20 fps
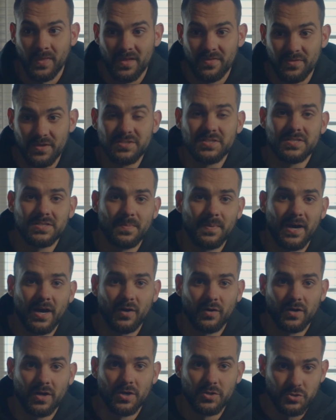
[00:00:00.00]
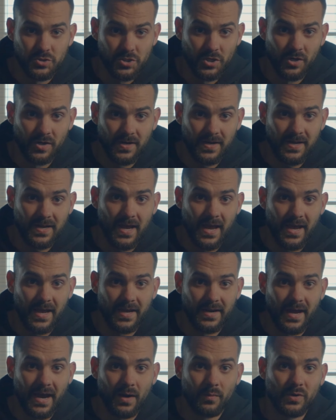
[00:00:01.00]
This is about a journey,
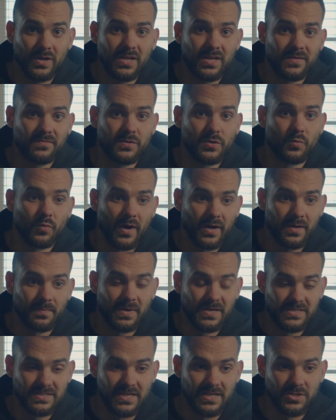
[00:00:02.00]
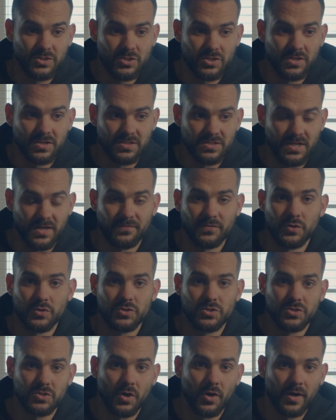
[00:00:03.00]
and I want to give you recommendations if you're
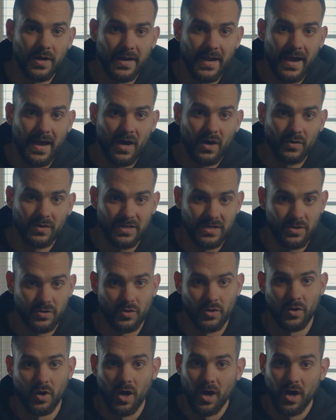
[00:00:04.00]
starting out either